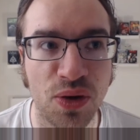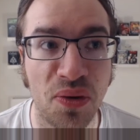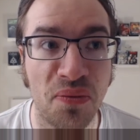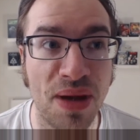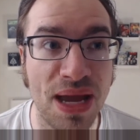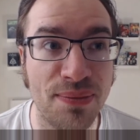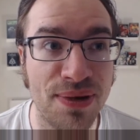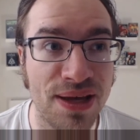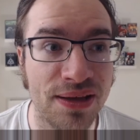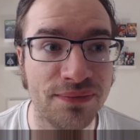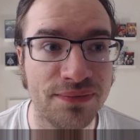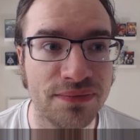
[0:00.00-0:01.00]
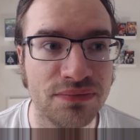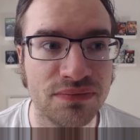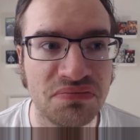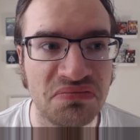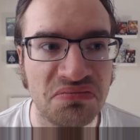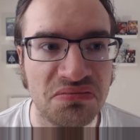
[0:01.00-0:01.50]
you know maybe
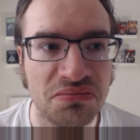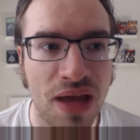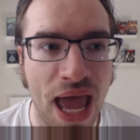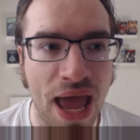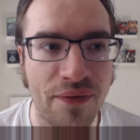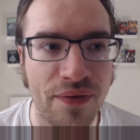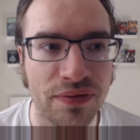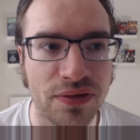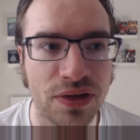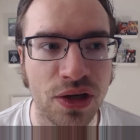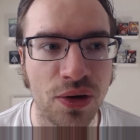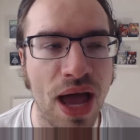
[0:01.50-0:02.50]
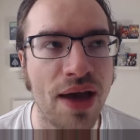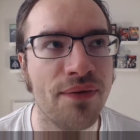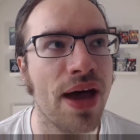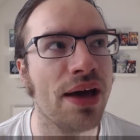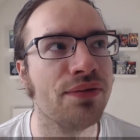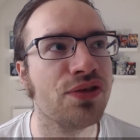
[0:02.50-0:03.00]
have you know
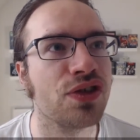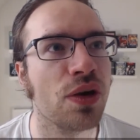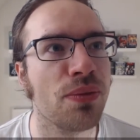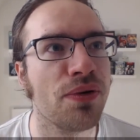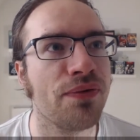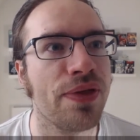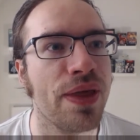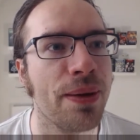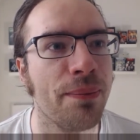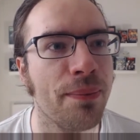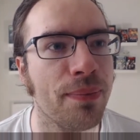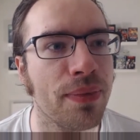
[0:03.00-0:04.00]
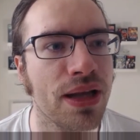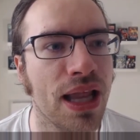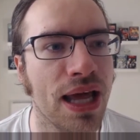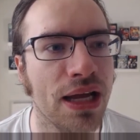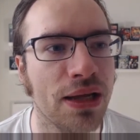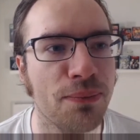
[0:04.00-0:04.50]
have have some of them
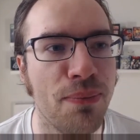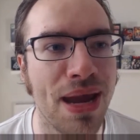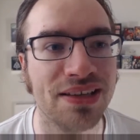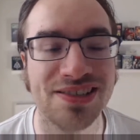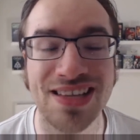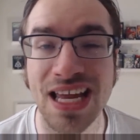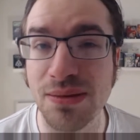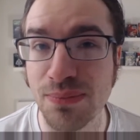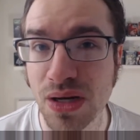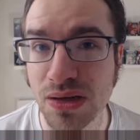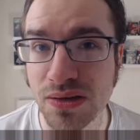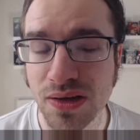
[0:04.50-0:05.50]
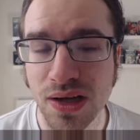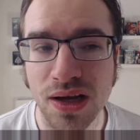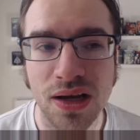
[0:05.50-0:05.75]
like make a statement